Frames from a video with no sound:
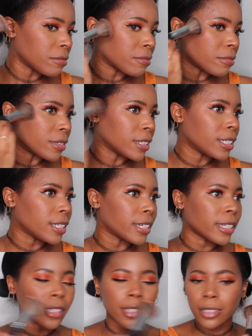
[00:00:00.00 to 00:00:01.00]
really
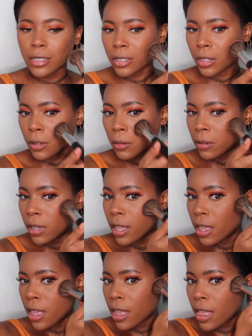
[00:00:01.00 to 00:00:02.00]
like it. So
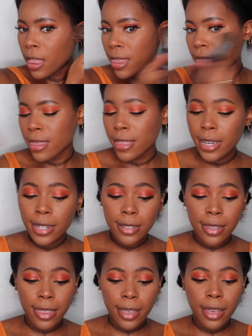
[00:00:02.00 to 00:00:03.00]

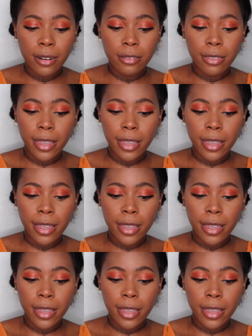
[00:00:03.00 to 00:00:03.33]
that's that on